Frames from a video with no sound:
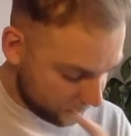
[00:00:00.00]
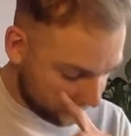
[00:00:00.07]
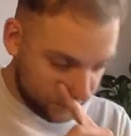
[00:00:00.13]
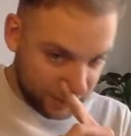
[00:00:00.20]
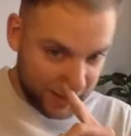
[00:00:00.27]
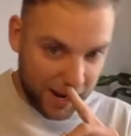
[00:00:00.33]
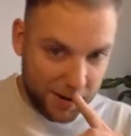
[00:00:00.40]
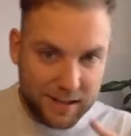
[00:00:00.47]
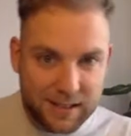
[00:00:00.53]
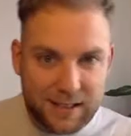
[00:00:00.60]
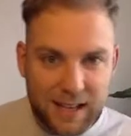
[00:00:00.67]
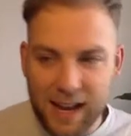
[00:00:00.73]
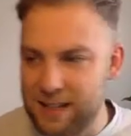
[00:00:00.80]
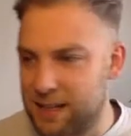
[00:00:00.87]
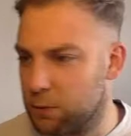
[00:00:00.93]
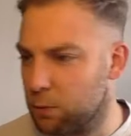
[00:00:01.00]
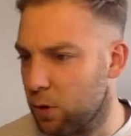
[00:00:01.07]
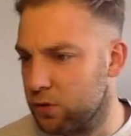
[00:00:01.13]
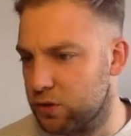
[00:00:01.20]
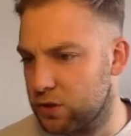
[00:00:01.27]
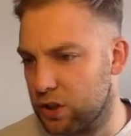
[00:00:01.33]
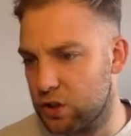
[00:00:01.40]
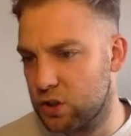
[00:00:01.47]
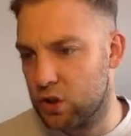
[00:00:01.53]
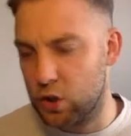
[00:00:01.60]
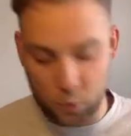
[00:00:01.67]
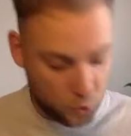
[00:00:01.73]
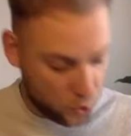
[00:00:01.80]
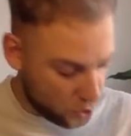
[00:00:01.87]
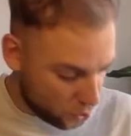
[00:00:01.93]
Now it says it wants it to
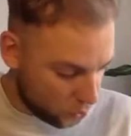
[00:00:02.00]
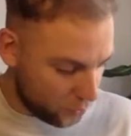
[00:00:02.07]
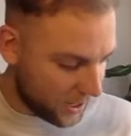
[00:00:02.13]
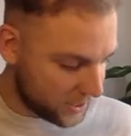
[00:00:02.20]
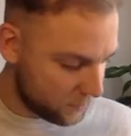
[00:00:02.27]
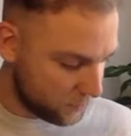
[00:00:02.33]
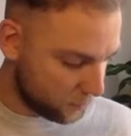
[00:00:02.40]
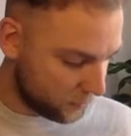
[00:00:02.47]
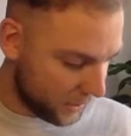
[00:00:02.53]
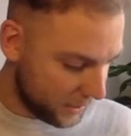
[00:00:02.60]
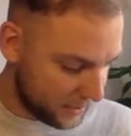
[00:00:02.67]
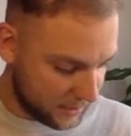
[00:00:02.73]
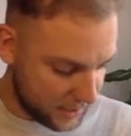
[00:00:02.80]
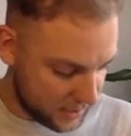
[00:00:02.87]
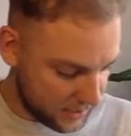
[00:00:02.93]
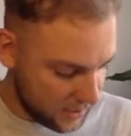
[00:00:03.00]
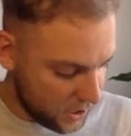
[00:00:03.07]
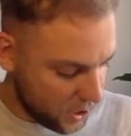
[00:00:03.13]
2 decimal places,